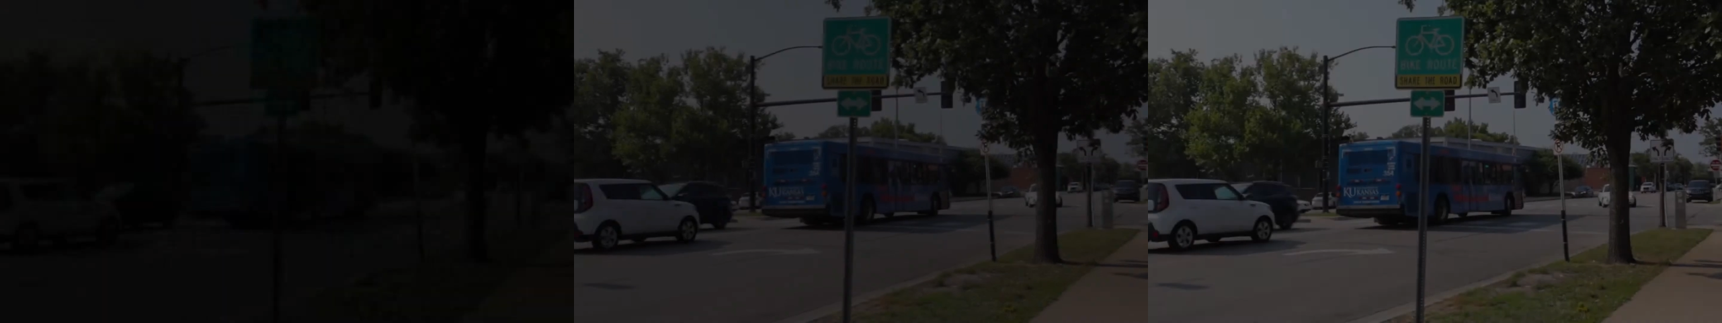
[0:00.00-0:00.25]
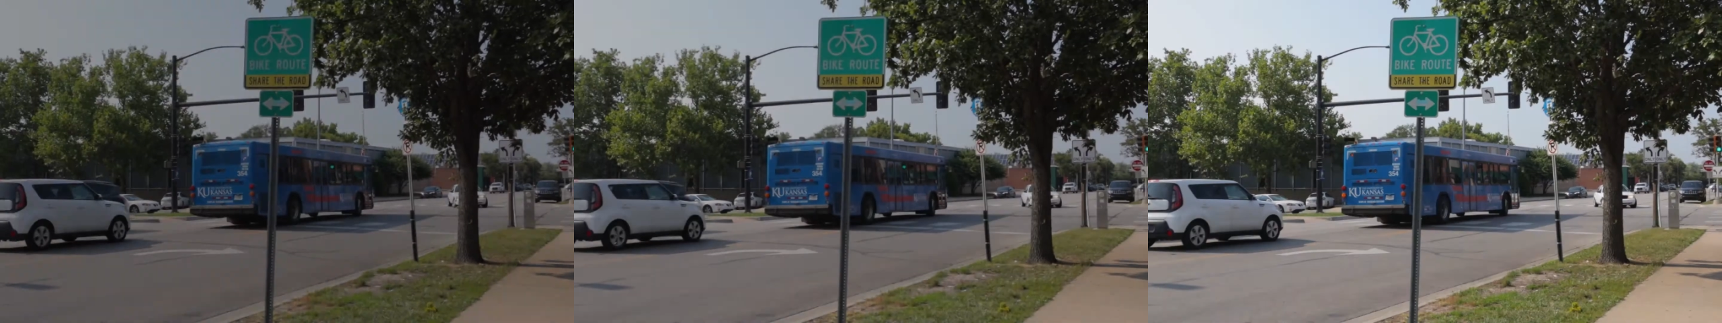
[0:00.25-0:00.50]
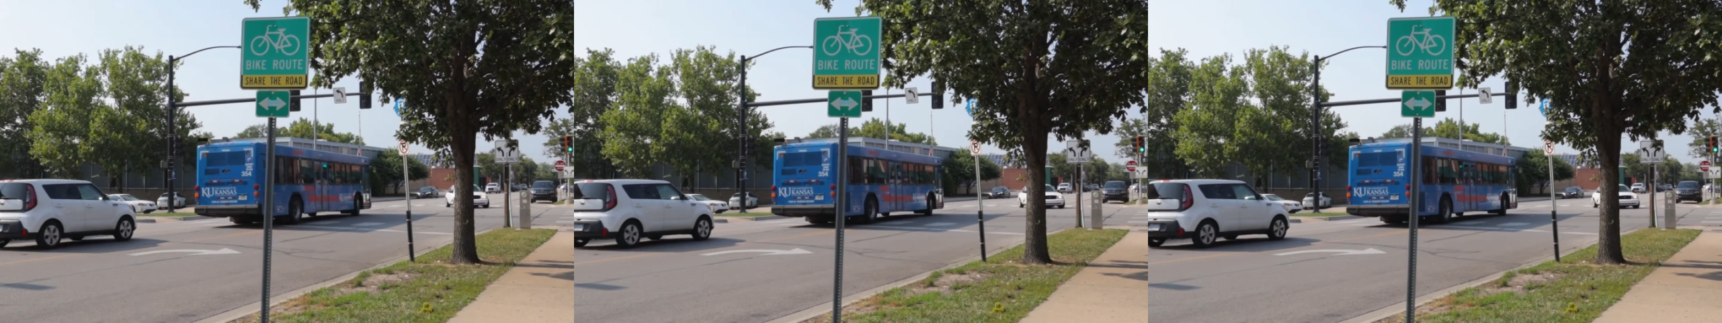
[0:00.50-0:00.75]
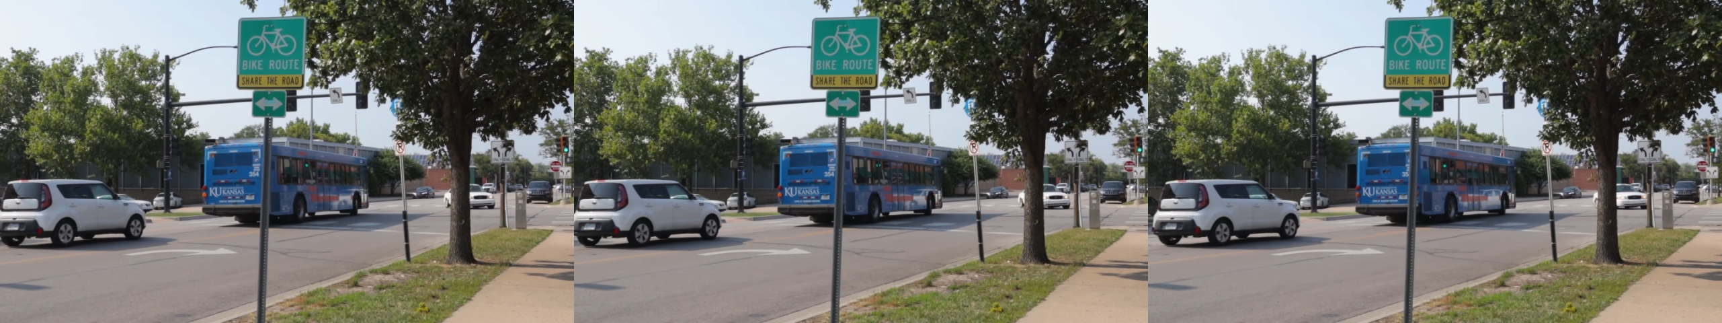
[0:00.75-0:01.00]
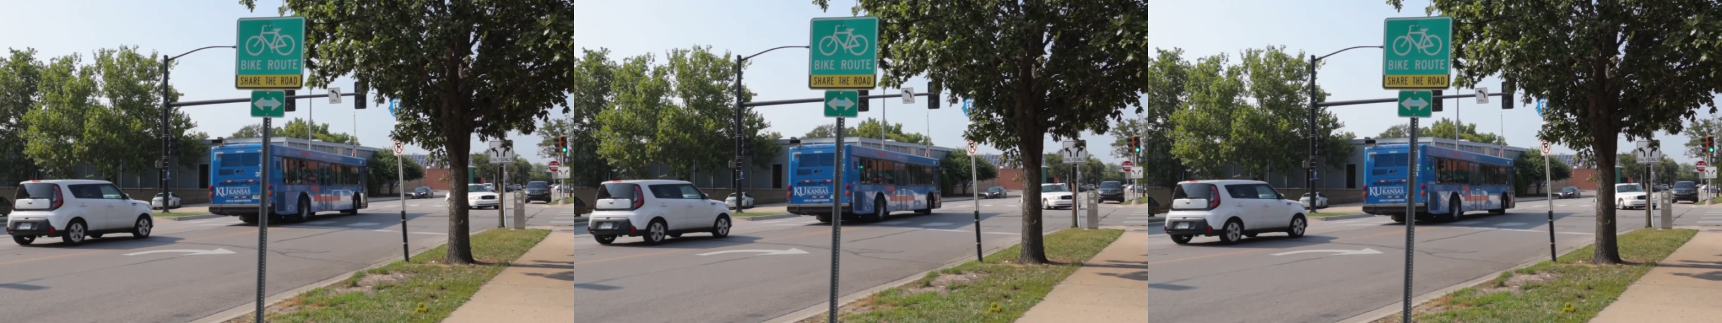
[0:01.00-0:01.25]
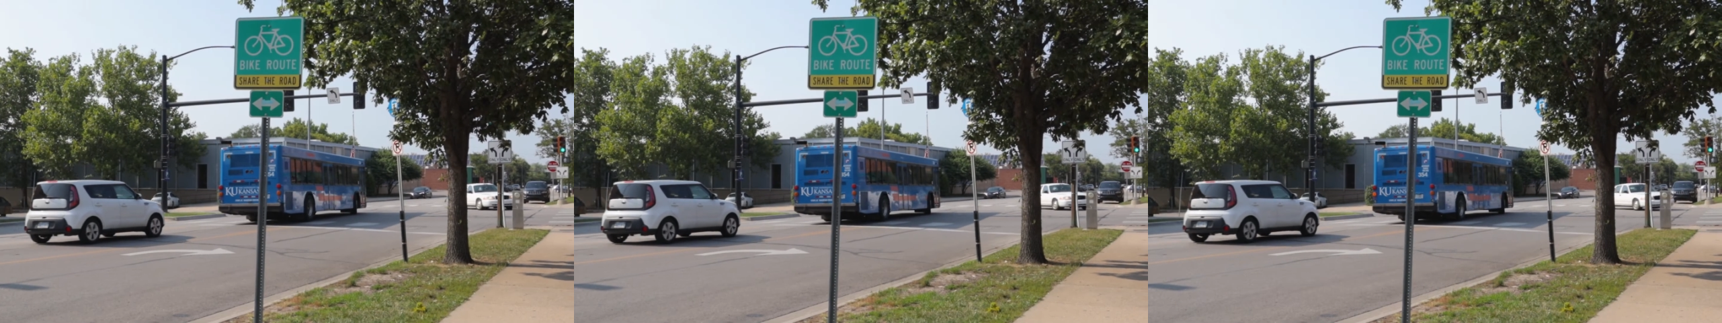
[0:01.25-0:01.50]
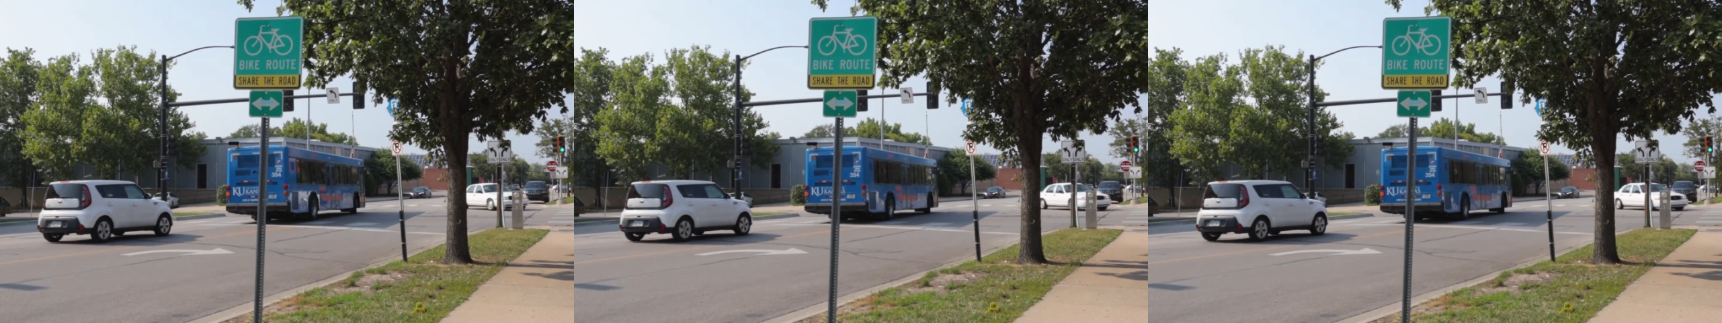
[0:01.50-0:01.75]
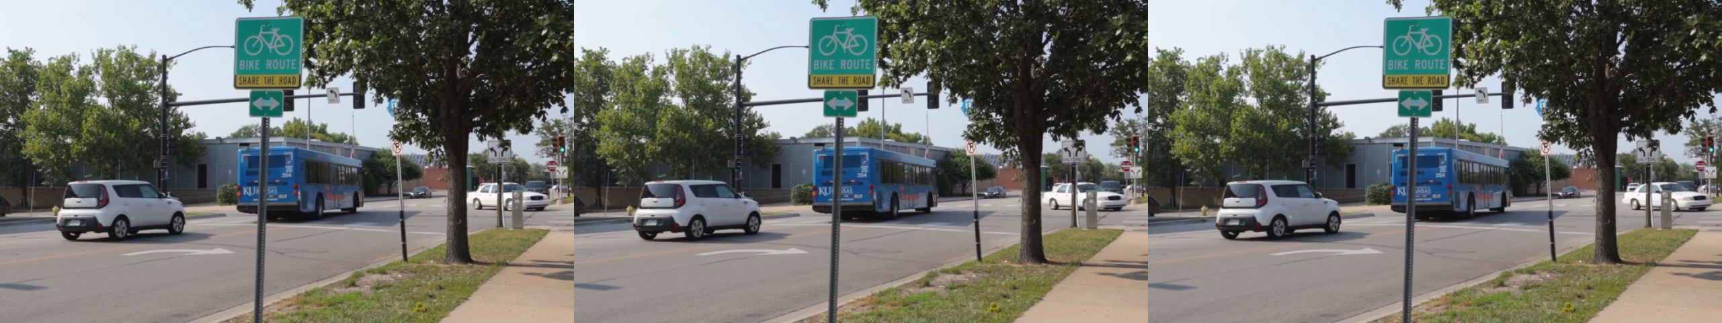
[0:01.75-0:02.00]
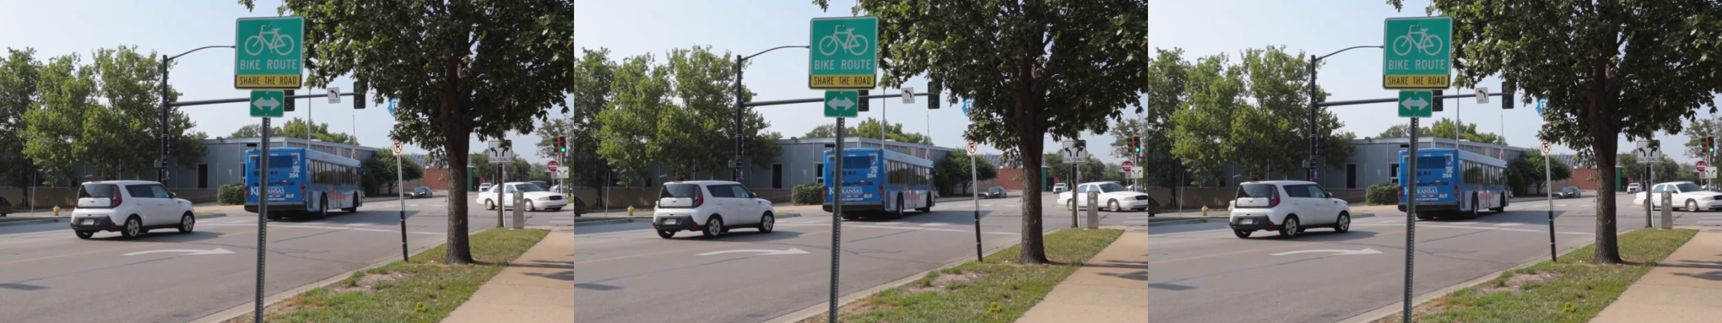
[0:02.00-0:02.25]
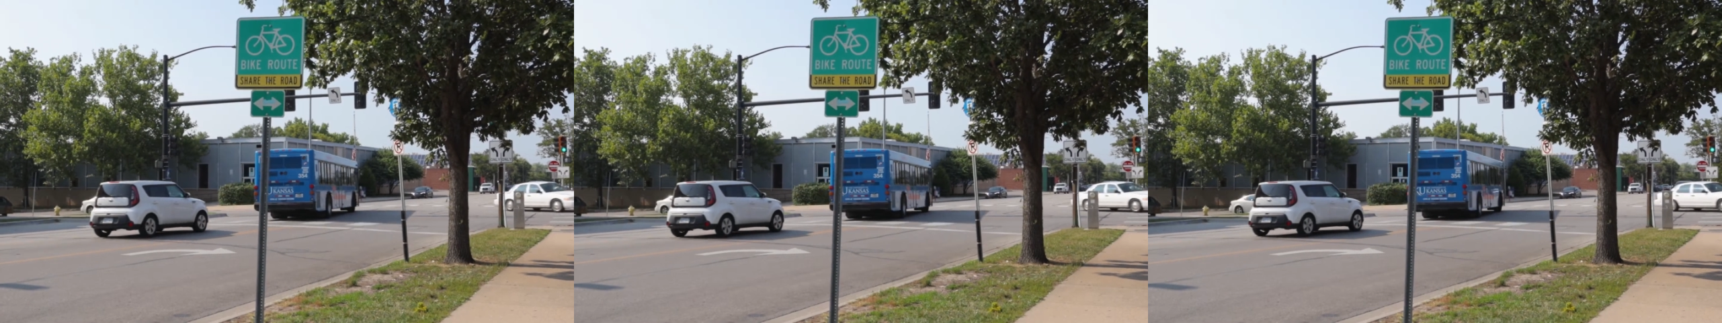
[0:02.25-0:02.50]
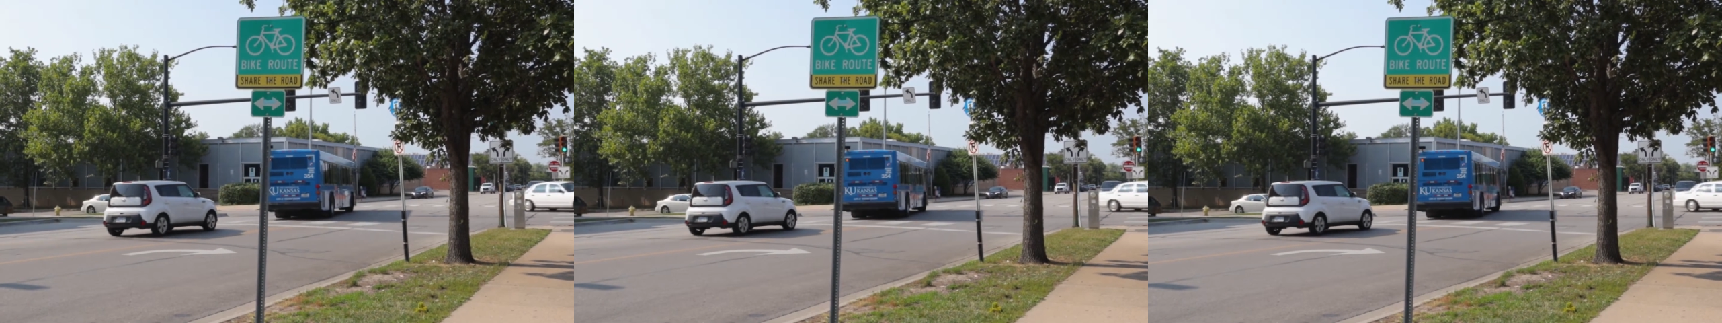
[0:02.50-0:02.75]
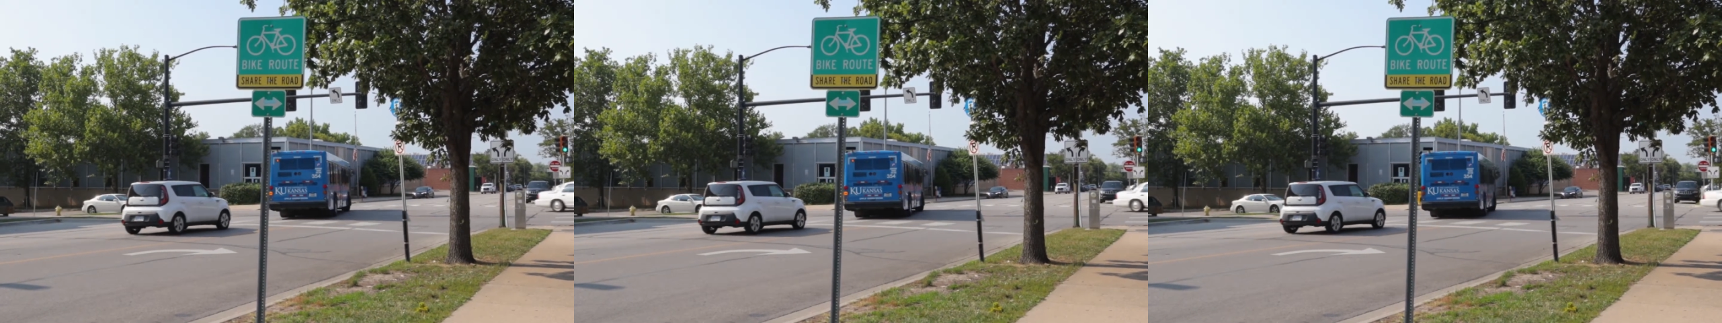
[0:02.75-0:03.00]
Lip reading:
No face is visible, so there are no lips to read.